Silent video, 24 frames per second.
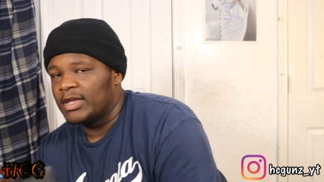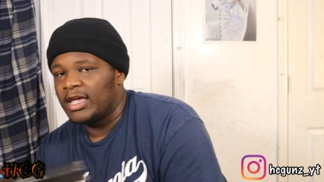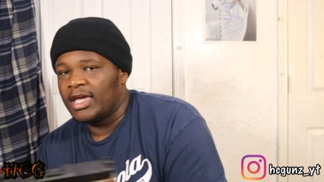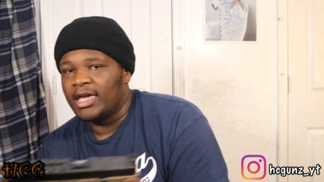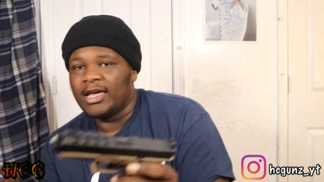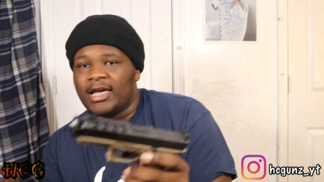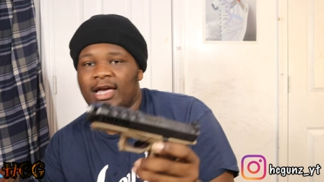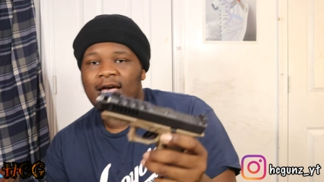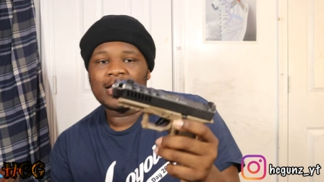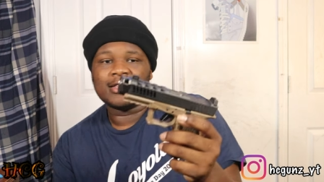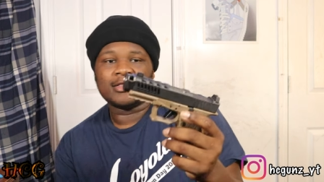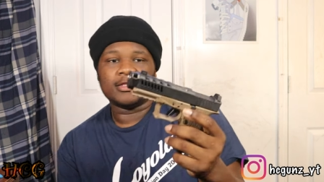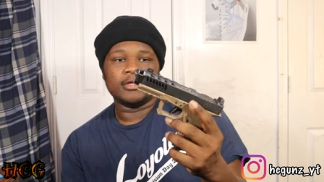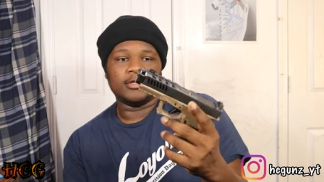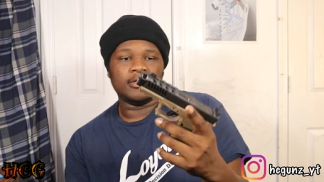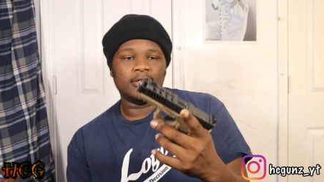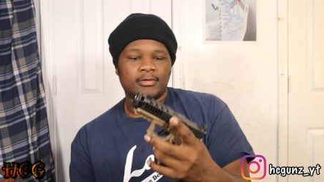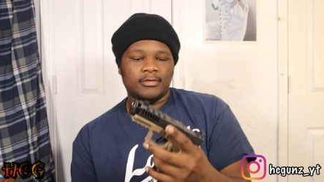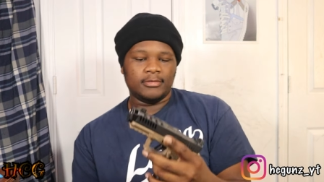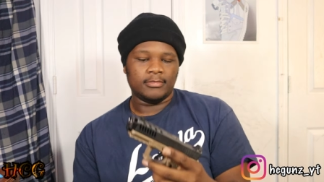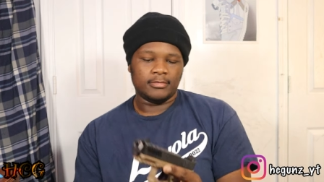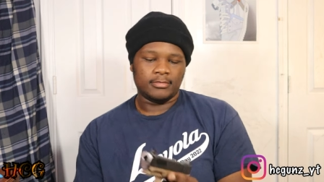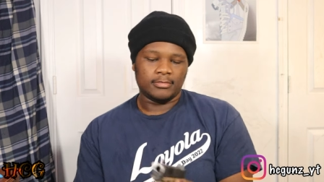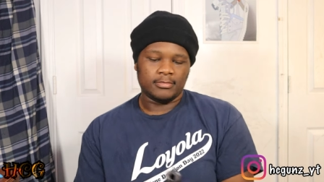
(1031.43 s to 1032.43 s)
It got the,
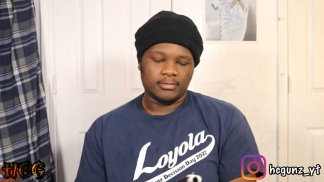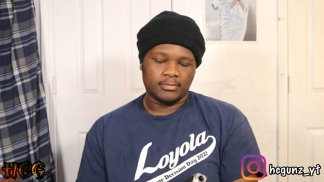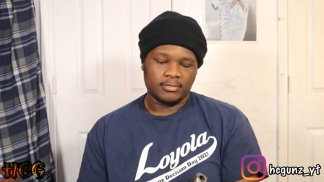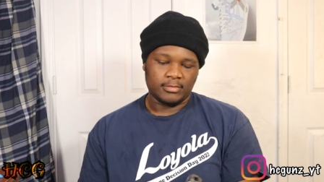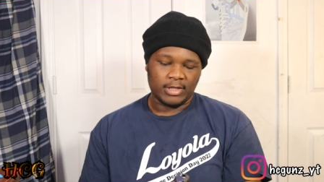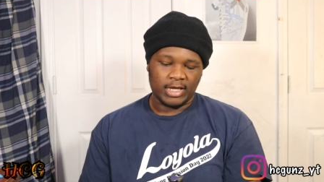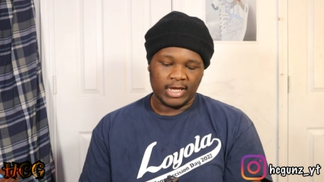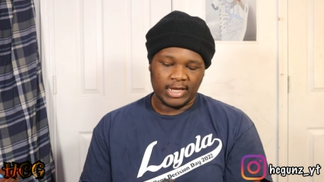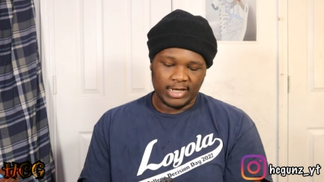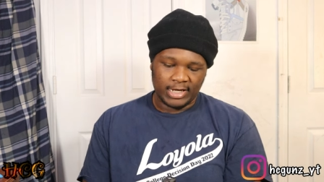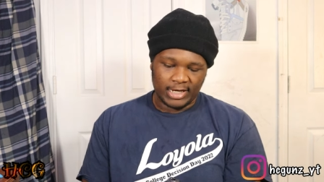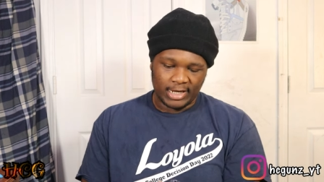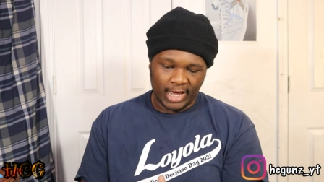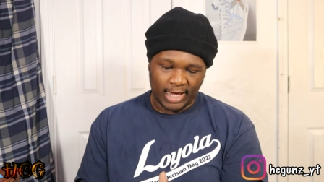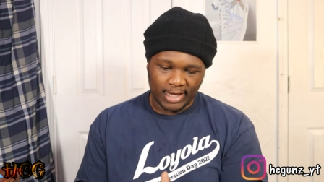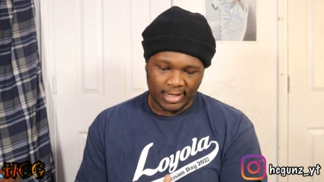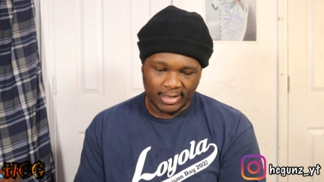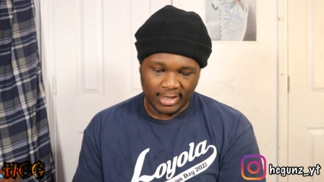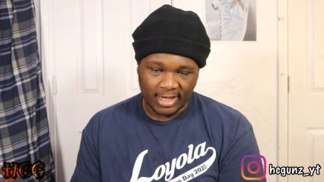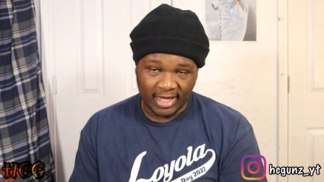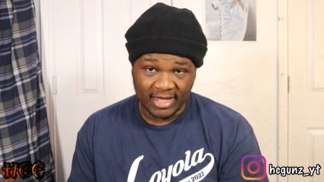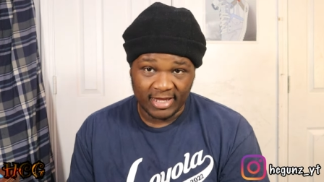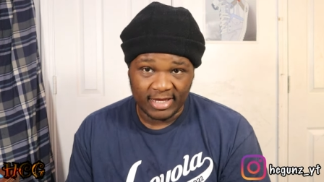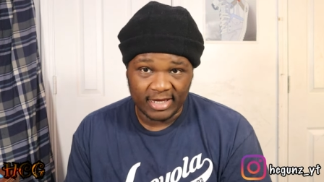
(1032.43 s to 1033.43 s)
and it ain't
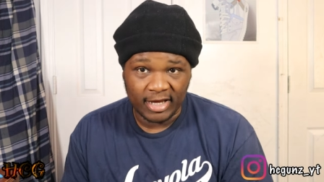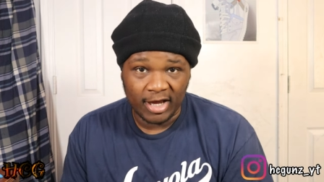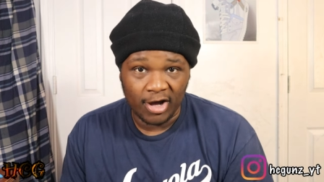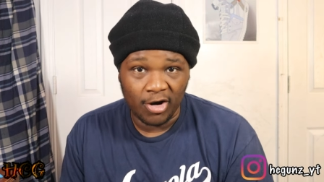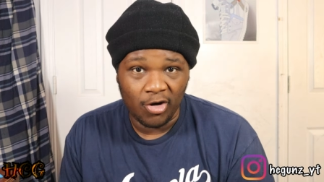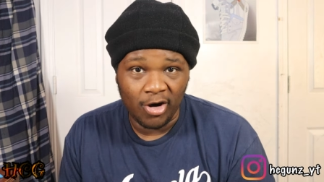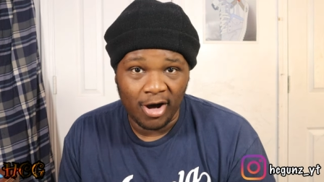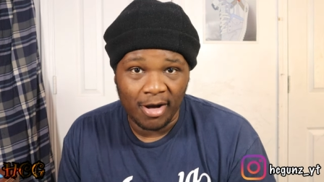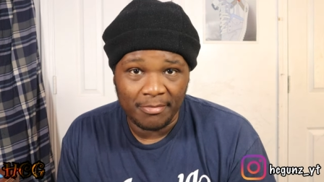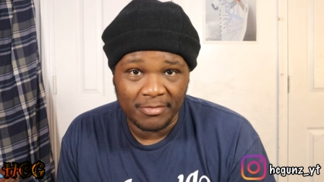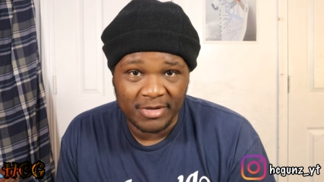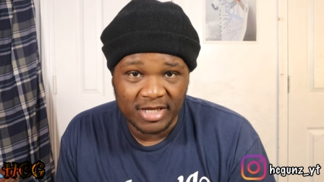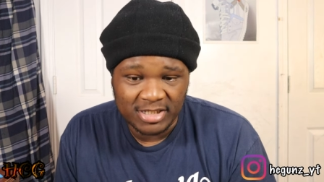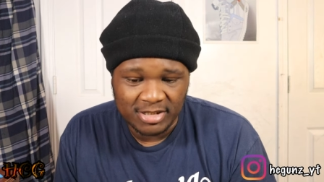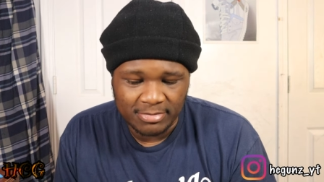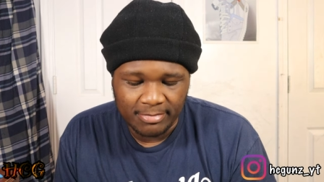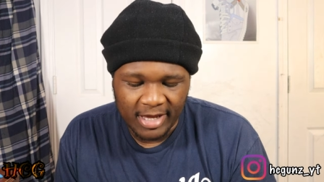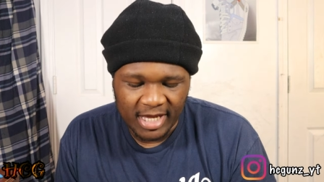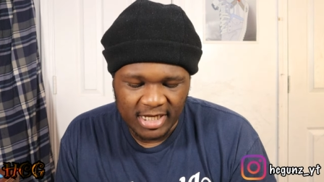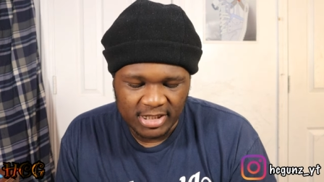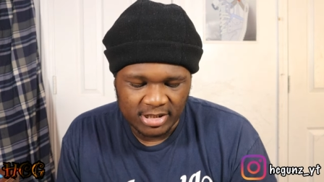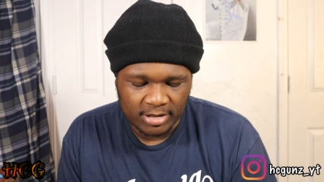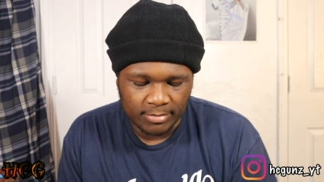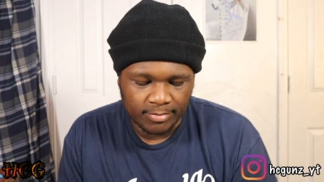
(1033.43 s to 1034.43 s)
like oh I'm
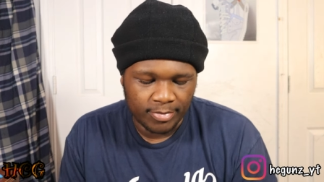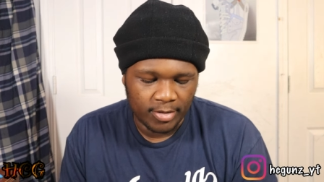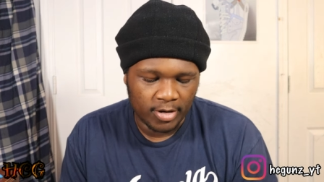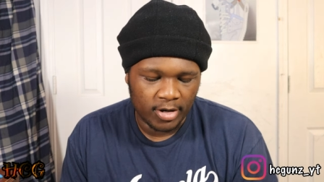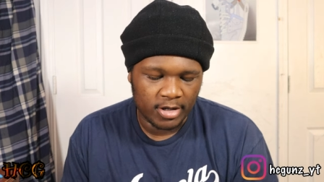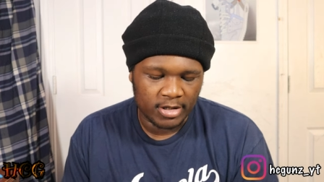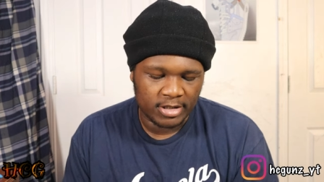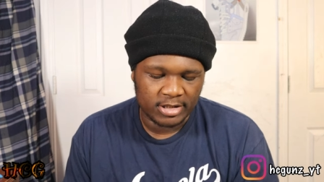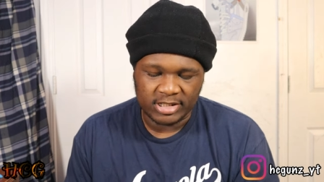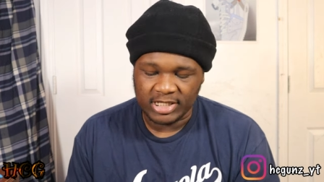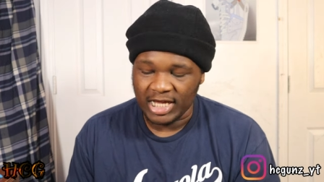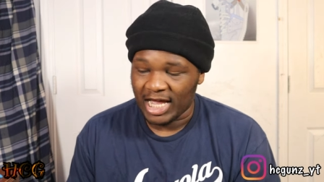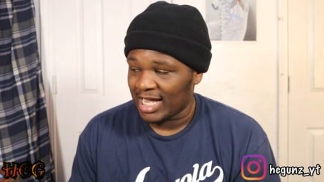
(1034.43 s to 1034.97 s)
mismatching parts.